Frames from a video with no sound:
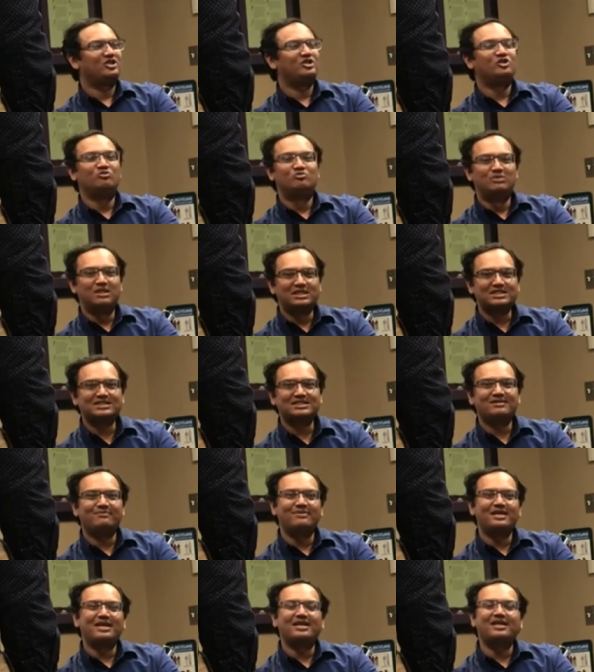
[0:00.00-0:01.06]
You
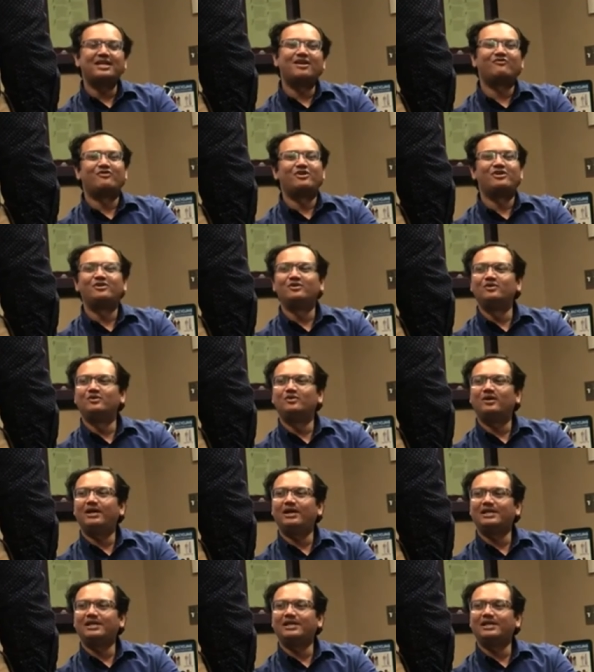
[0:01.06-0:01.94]
must make an effort to